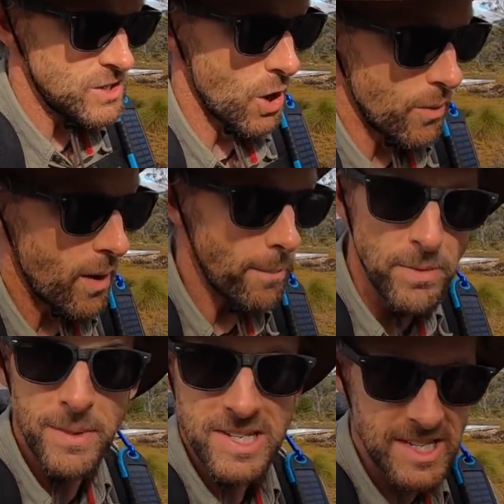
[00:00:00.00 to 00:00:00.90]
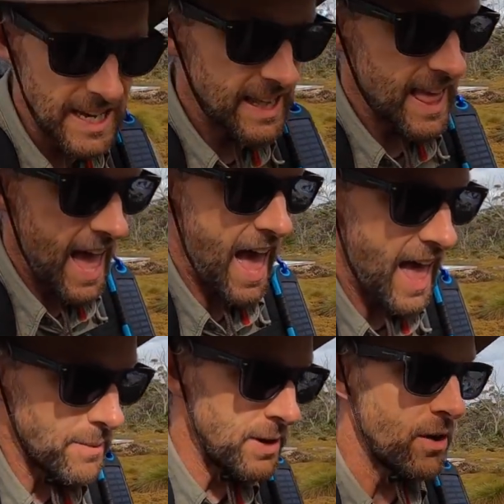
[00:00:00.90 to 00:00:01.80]
So we're optimistic
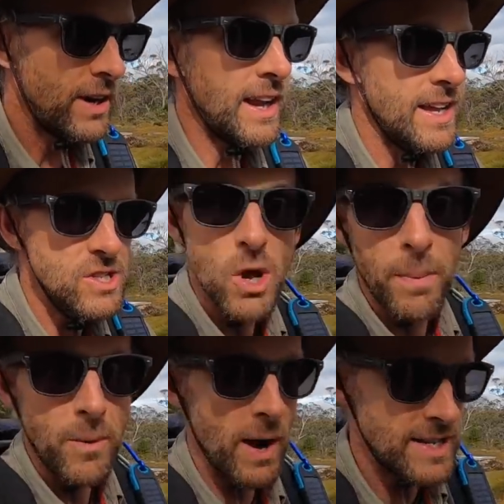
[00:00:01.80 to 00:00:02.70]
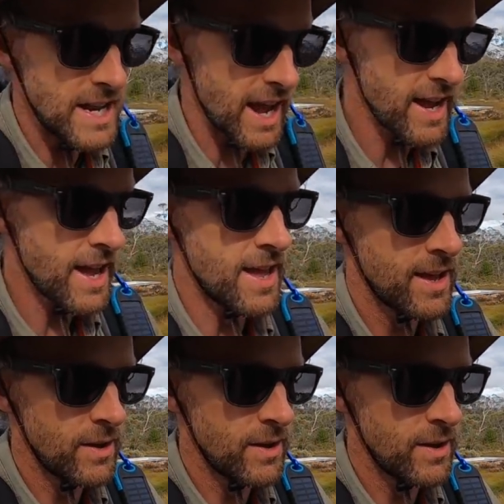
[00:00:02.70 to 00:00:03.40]
that we're not going to get sopping wet today.